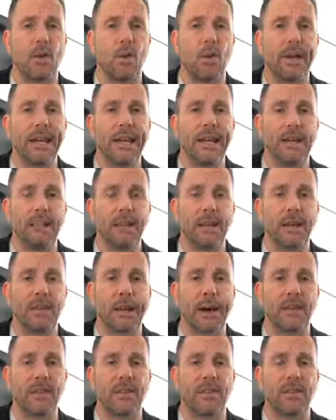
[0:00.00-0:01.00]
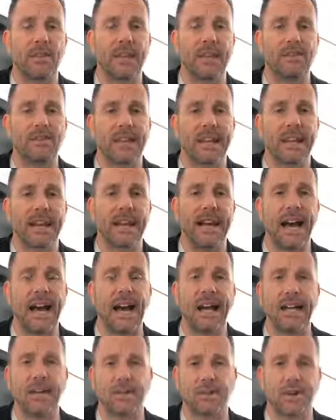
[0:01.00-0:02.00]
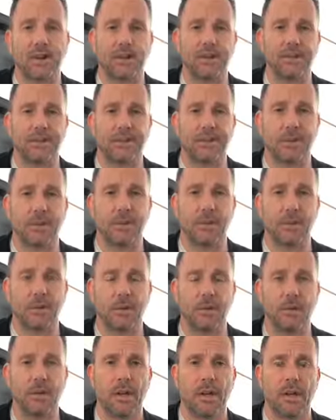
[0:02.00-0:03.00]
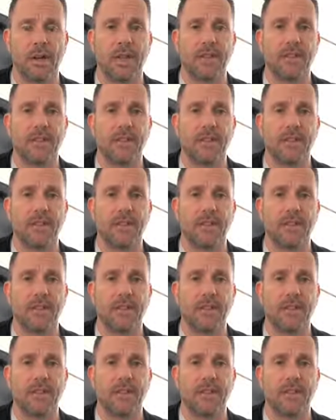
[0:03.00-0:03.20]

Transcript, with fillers: We need to be about the things that God has called us to do,